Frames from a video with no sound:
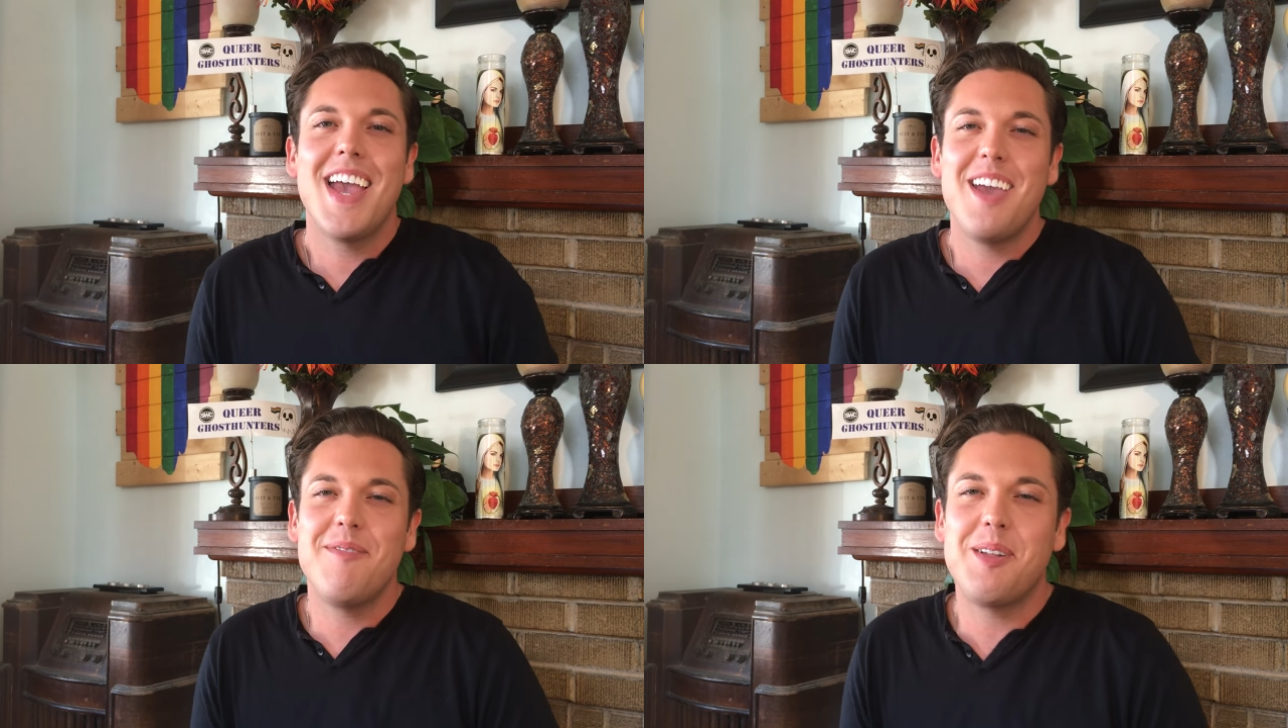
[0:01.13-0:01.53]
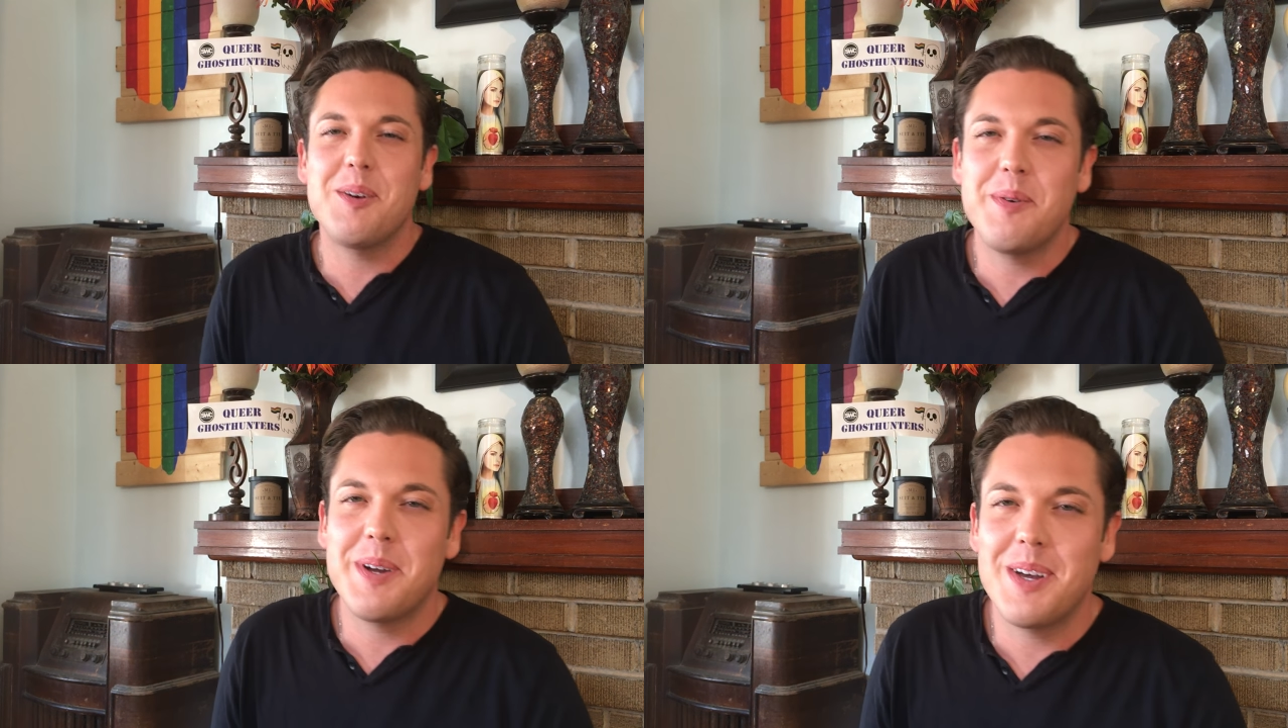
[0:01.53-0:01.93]
Hey
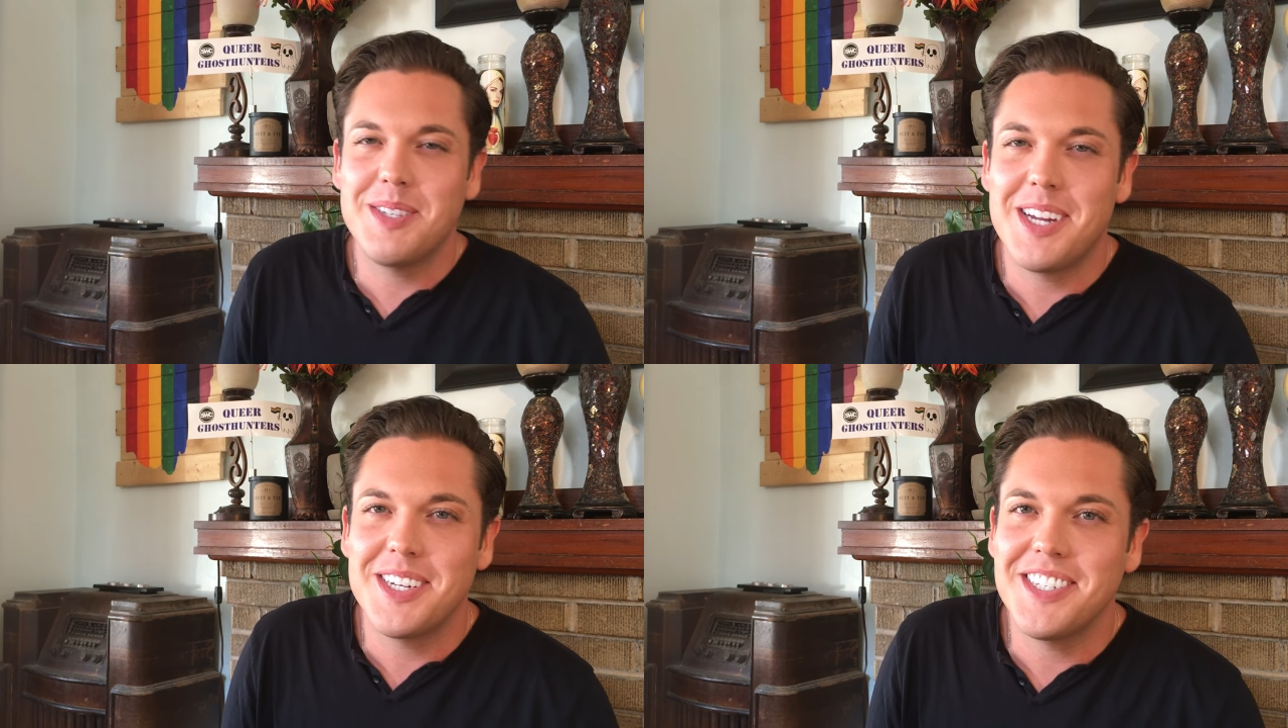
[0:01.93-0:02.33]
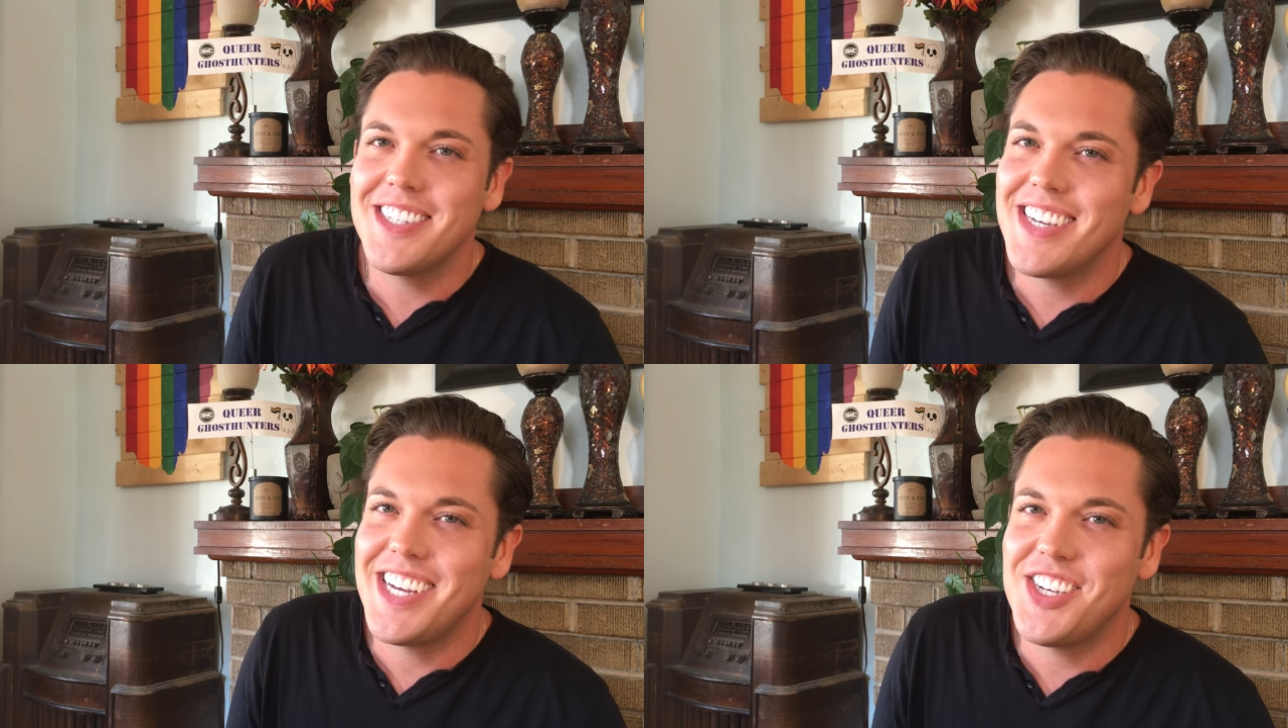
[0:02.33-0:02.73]
fellow queer ghost hunters,
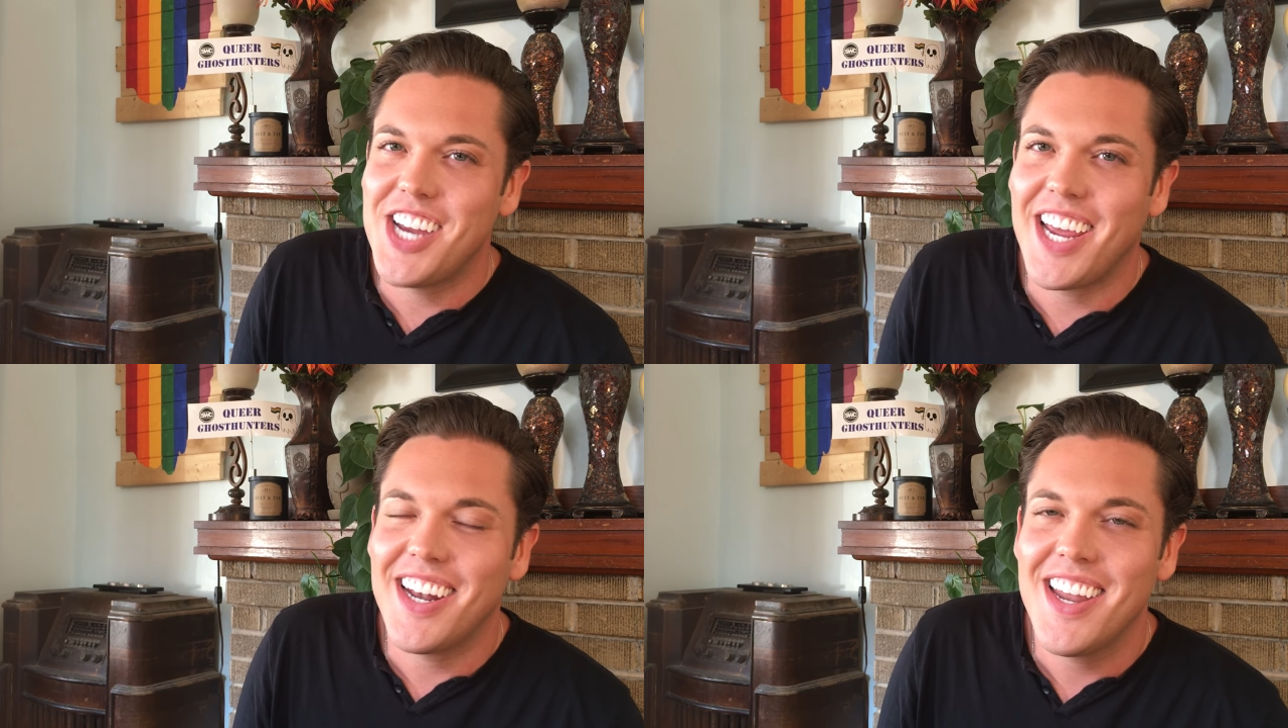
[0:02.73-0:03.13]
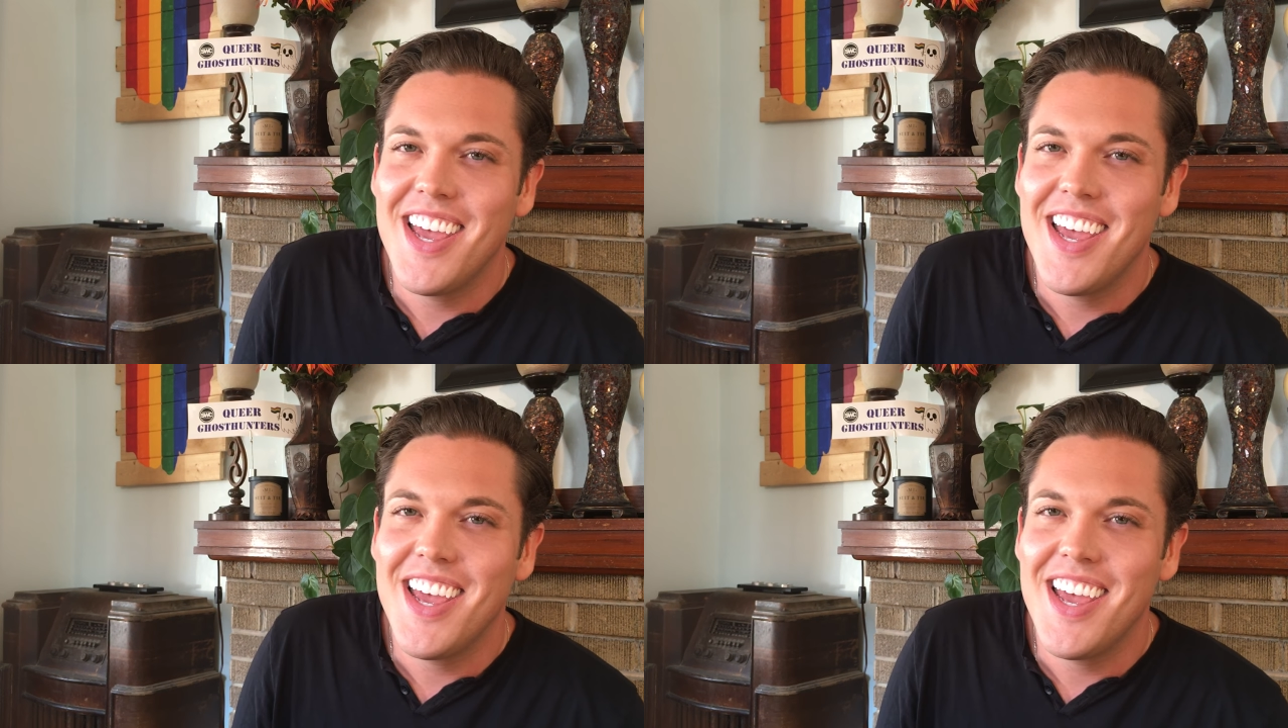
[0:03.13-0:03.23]
it's Shane.